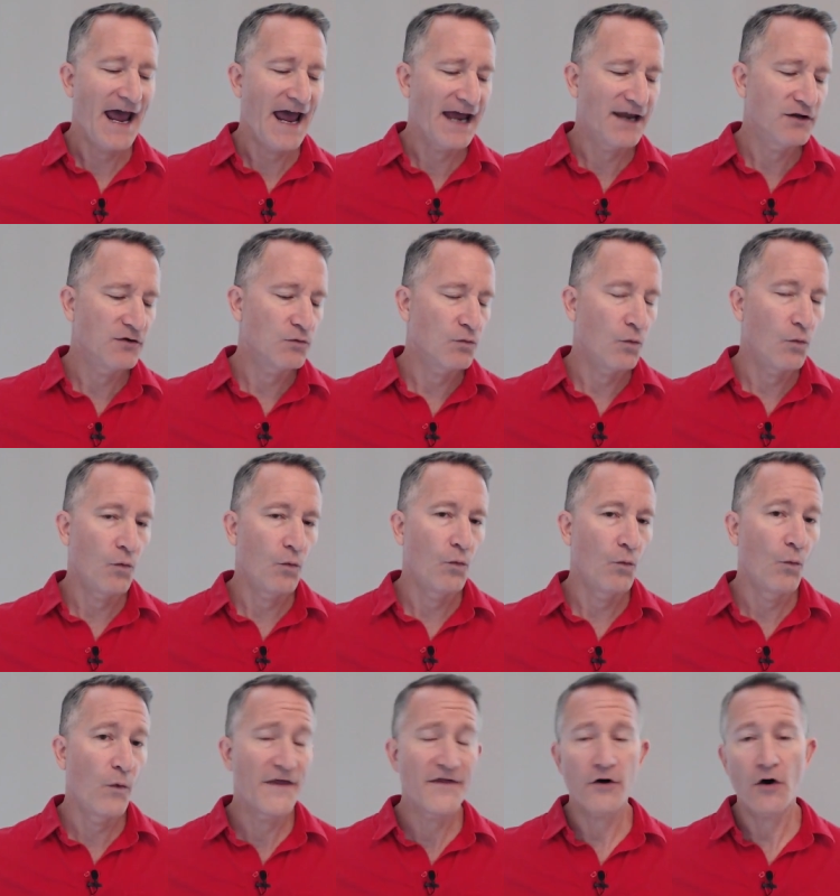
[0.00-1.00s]
And
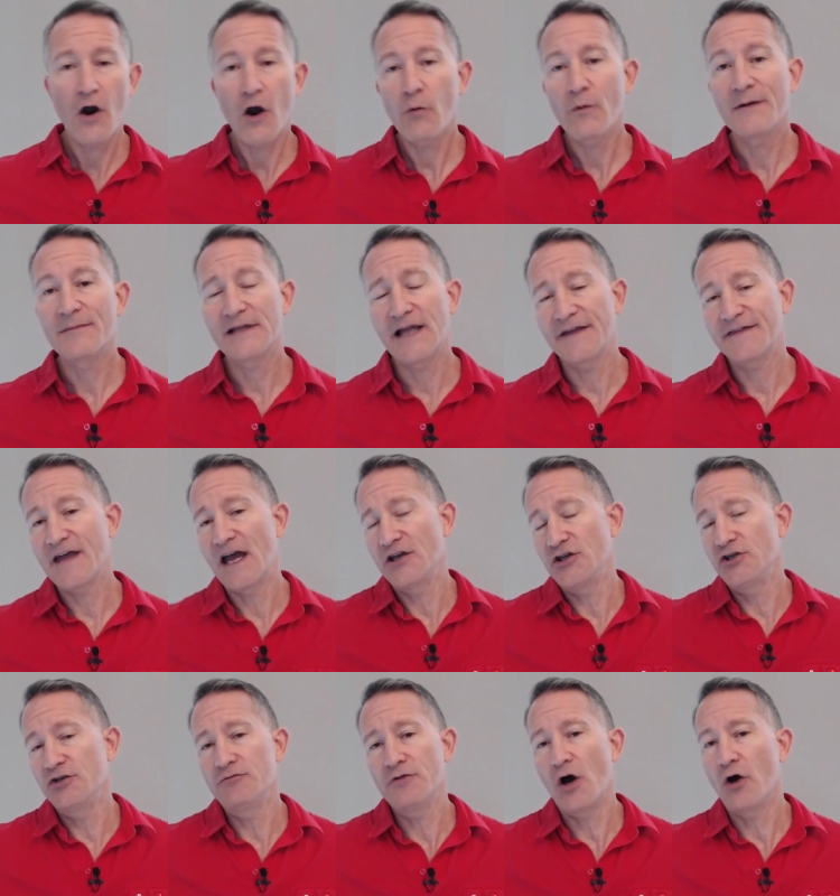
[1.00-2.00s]
when there are women like
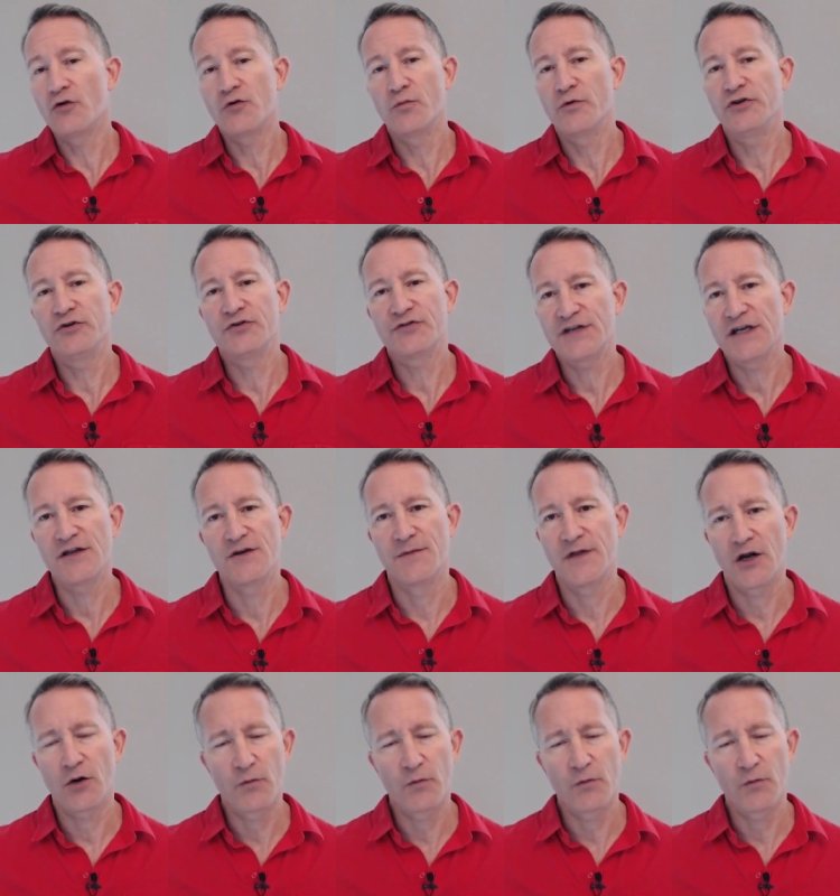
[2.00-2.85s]
that, you know them when you see them.